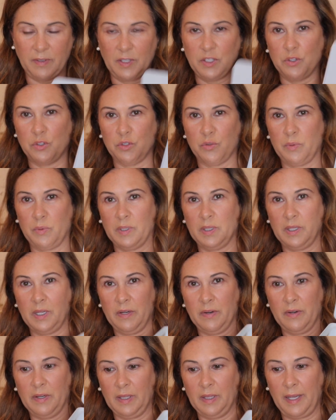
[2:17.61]
I just thought
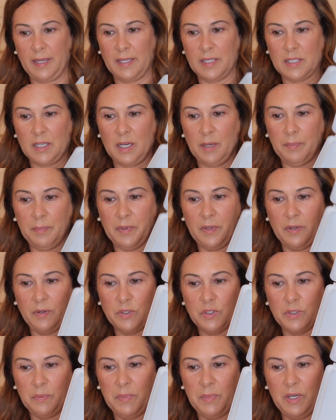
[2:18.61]
there it lights up.
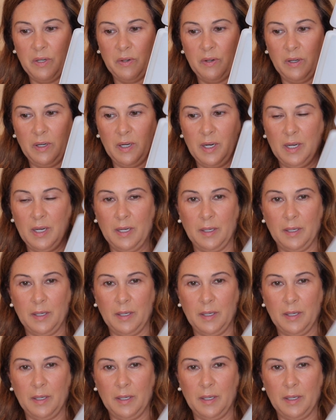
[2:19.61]
There's the mirror.